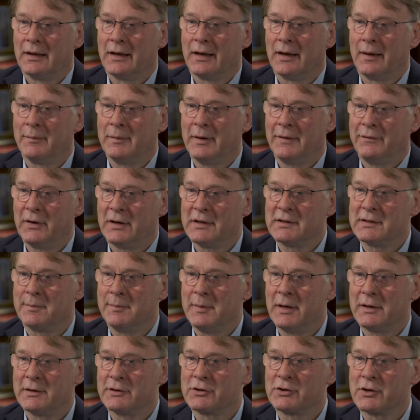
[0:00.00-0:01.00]
If it is a
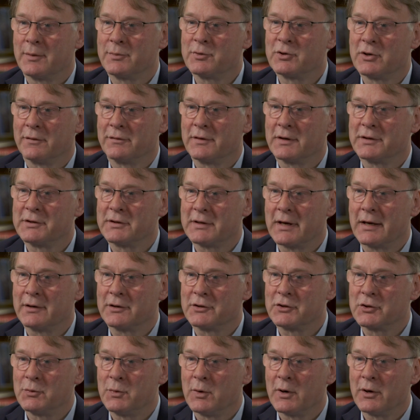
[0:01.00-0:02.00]
mere description of the
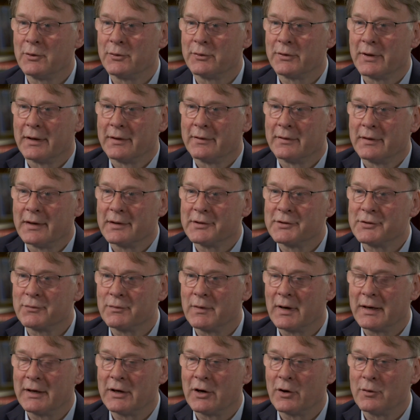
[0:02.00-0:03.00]
status quo, then there's
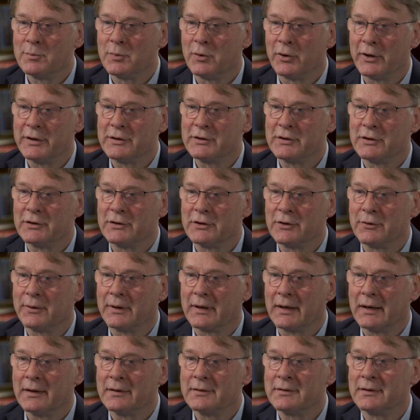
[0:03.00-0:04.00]
really no point in
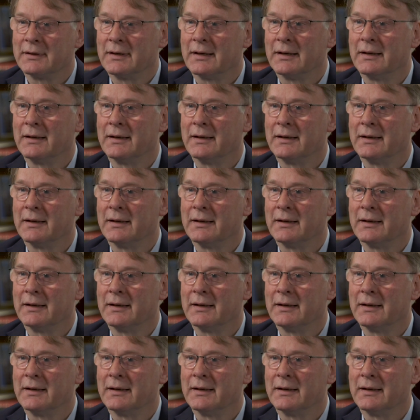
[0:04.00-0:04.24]
doing it.